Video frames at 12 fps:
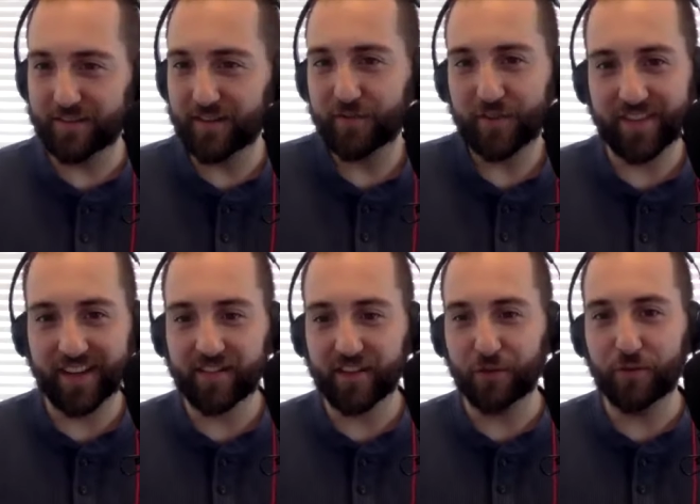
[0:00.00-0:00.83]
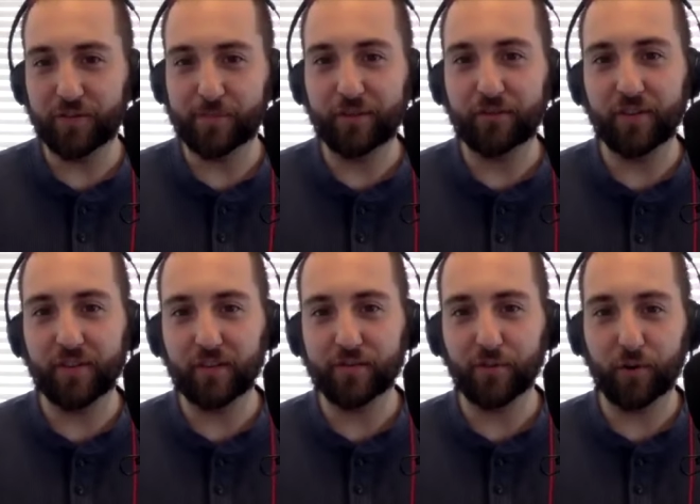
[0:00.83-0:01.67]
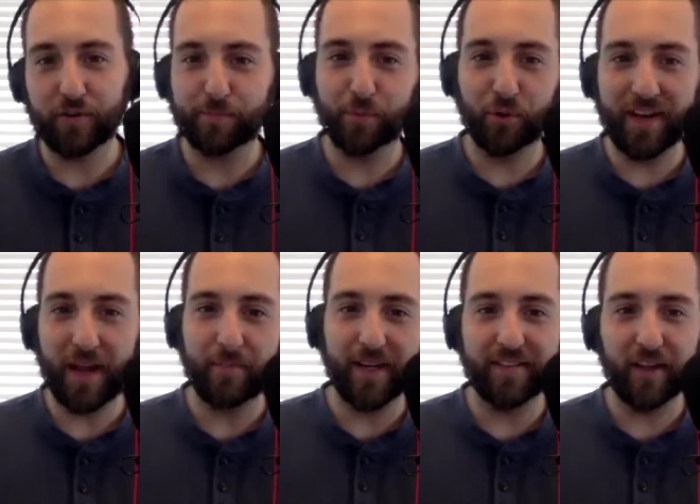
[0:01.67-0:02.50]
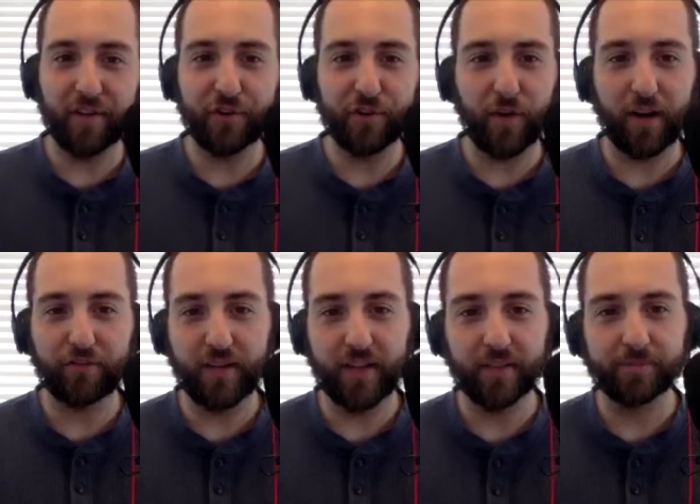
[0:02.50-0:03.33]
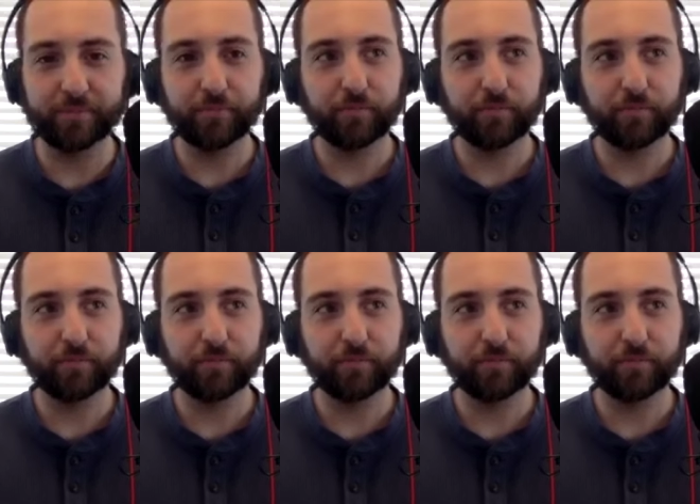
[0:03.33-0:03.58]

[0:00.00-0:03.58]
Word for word: different things that you just mentioned as far as pulling at me in the other direction. And